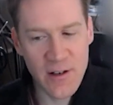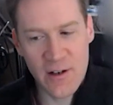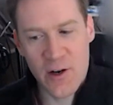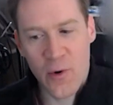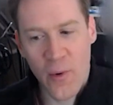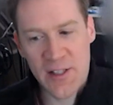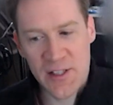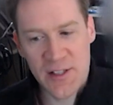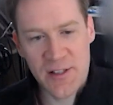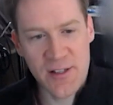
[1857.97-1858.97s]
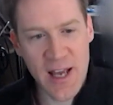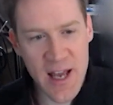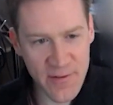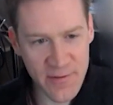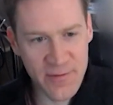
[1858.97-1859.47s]
uh, quest
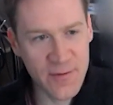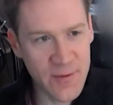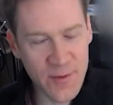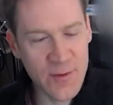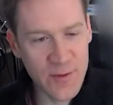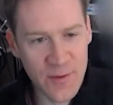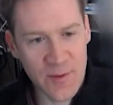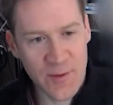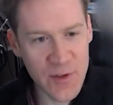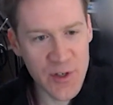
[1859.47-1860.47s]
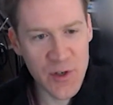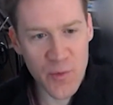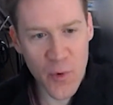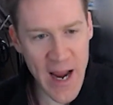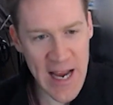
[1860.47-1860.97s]
to have to
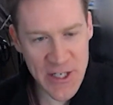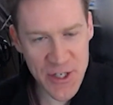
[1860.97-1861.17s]
do more